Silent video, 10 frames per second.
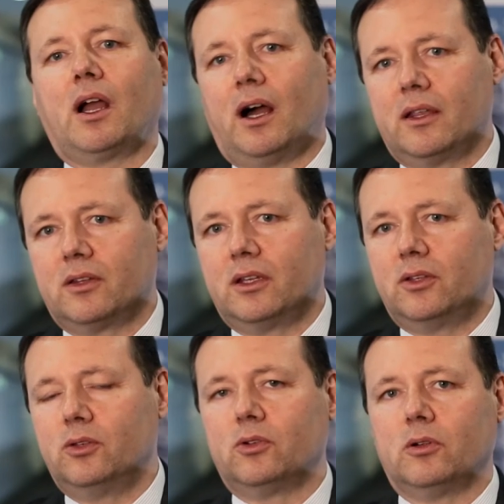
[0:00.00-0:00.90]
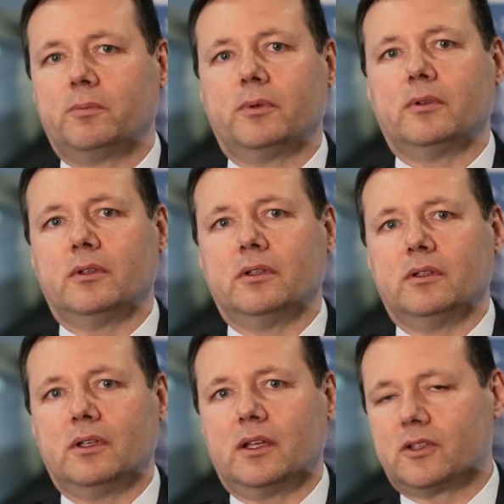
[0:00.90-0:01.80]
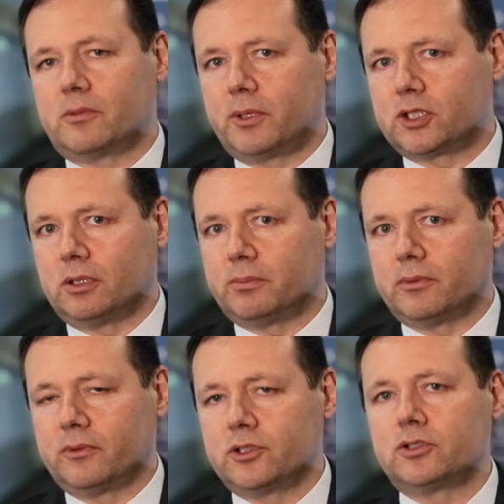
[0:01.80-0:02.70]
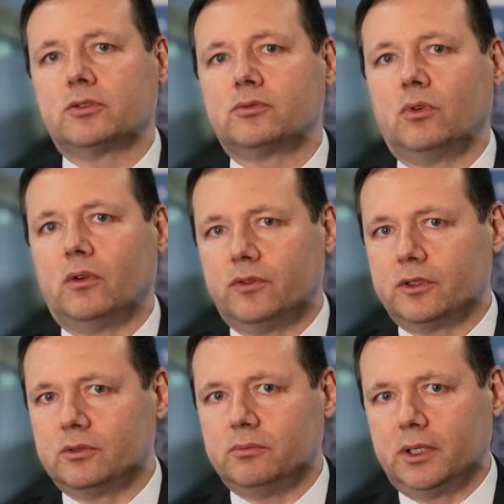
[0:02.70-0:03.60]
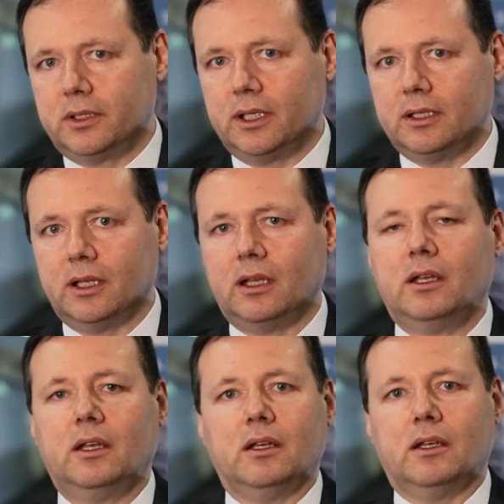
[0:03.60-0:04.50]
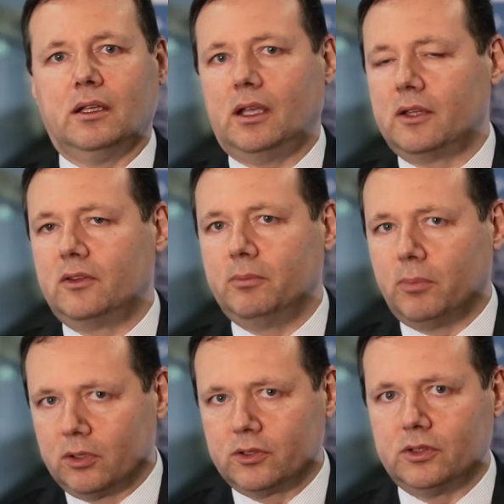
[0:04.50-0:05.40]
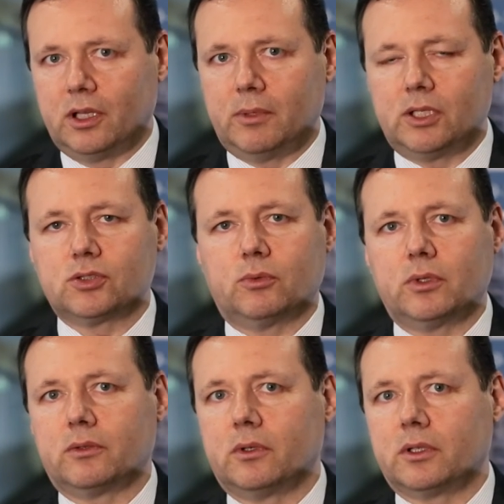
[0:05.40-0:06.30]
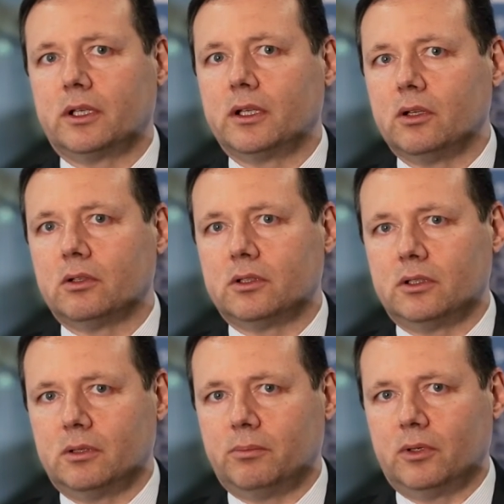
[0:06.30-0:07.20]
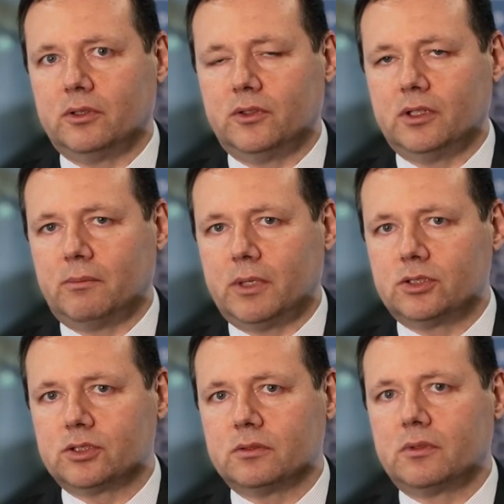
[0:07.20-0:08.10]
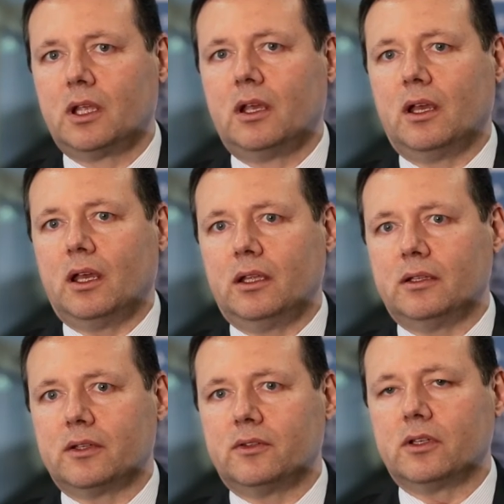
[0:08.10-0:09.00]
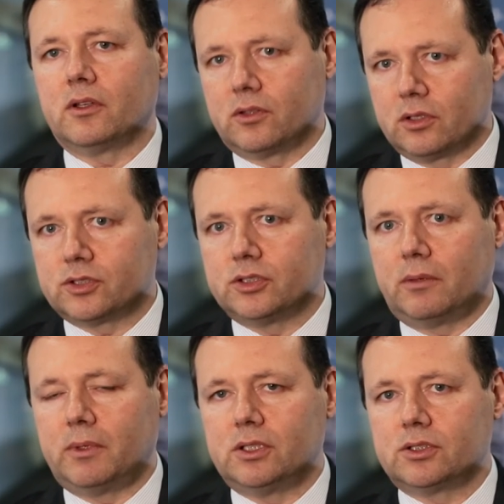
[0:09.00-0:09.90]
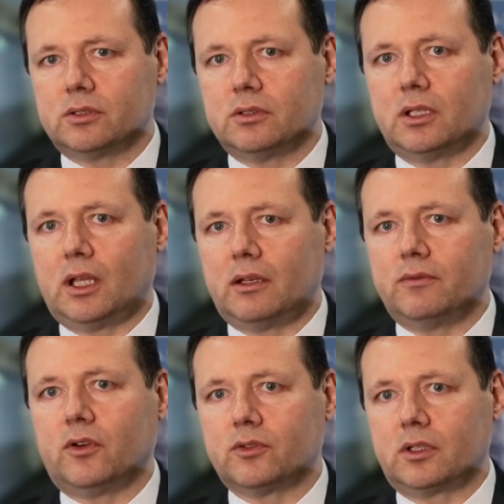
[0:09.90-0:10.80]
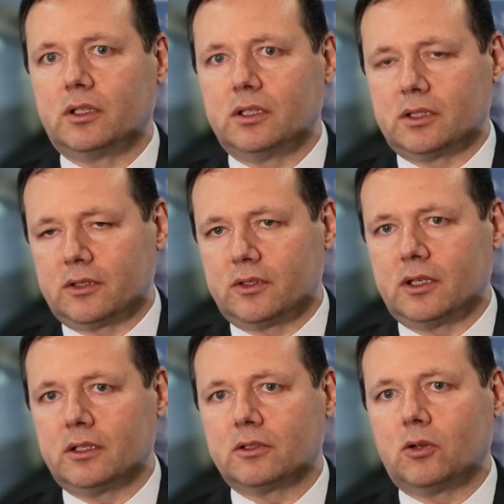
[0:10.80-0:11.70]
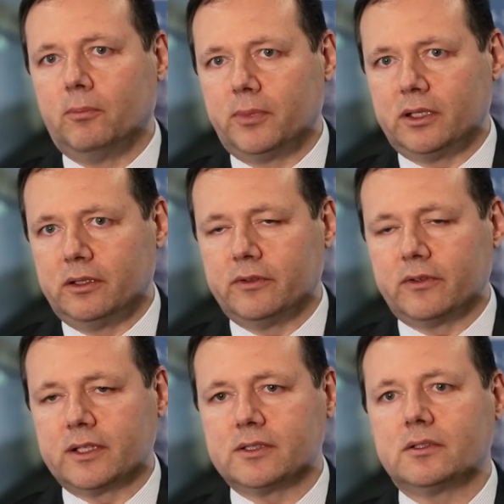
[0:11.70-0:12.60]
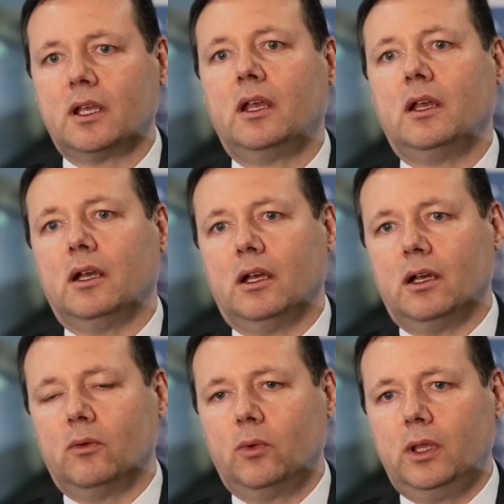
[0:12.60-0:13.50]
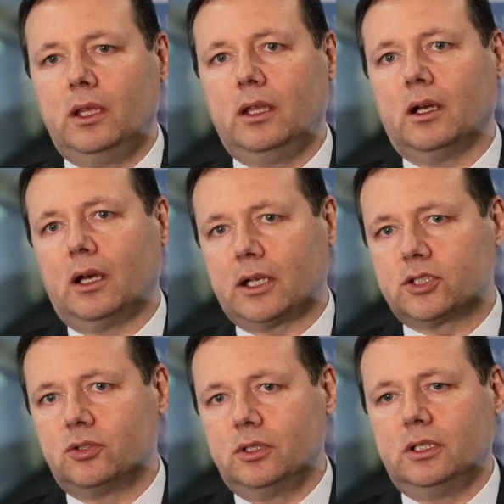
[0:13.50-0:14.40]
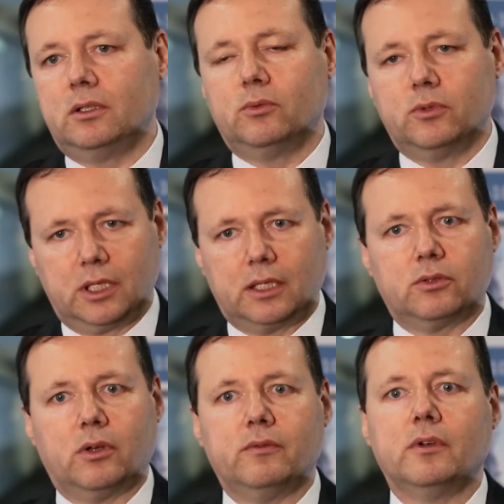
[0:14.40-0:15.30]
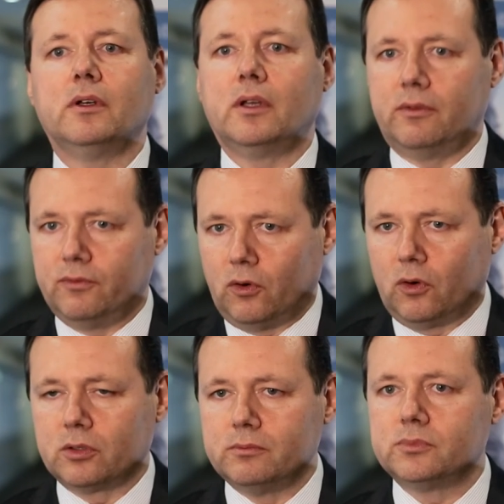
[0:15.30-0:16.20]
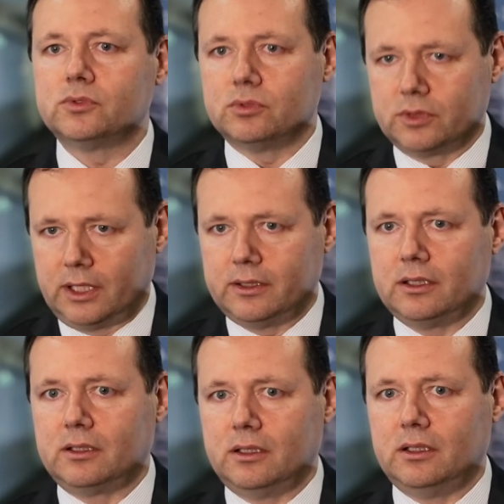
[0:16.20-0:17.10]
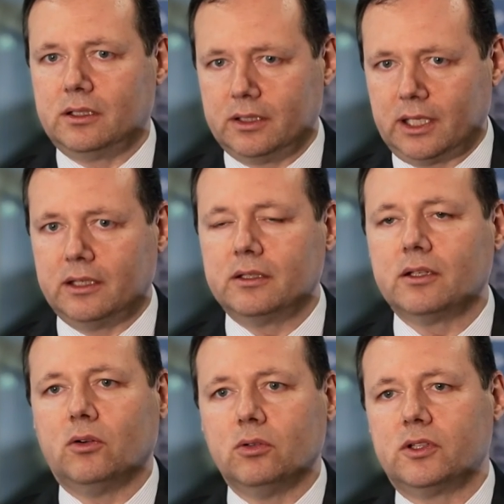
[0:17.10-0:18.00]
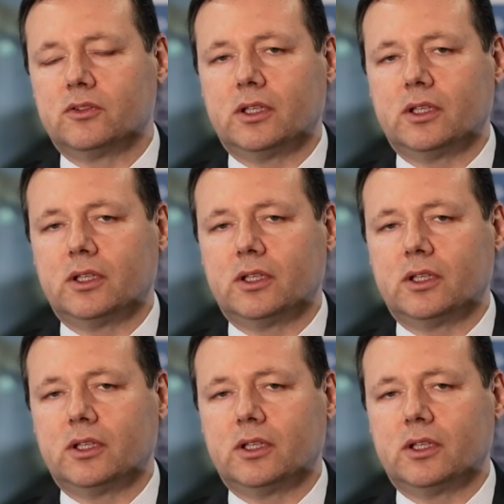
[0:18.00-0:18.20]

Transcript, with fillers: I think Europe uh, has a special proposition to offer to big data. Uh, as the policy dimension, we are working a lot in the policy dimension. It has the research dimension and fostering industrial competitiveness. Uh, we actually would like to have a, a forum together, uh, getting all the